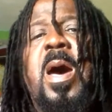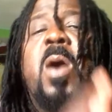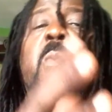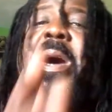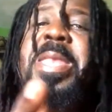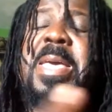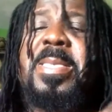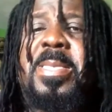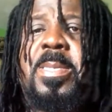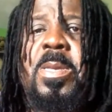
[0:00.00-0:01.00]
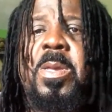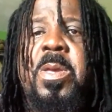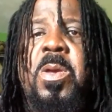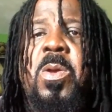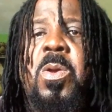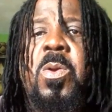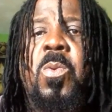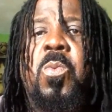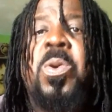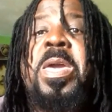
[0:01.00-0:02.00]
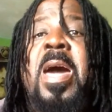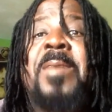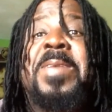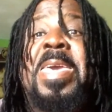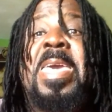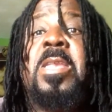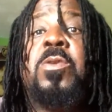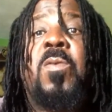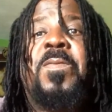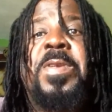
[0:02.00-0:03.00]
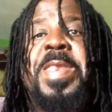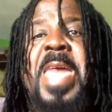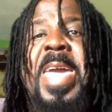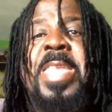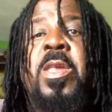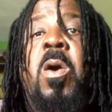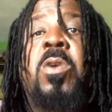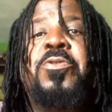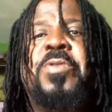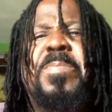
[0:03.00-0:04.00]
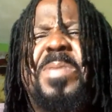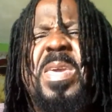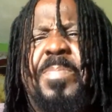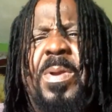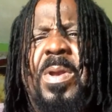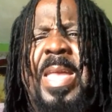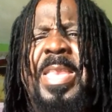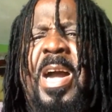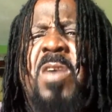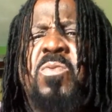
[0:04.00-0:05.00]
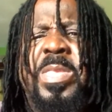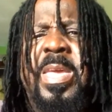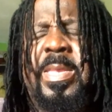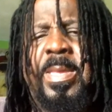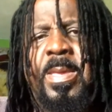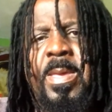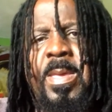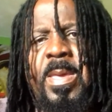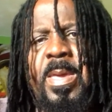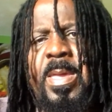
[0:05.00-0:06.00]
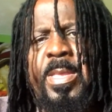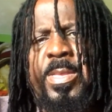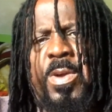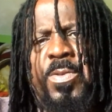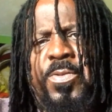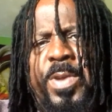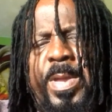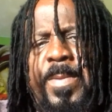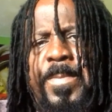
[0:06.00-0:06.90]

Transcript: And what this? We have killed over 900 people and counting in this country.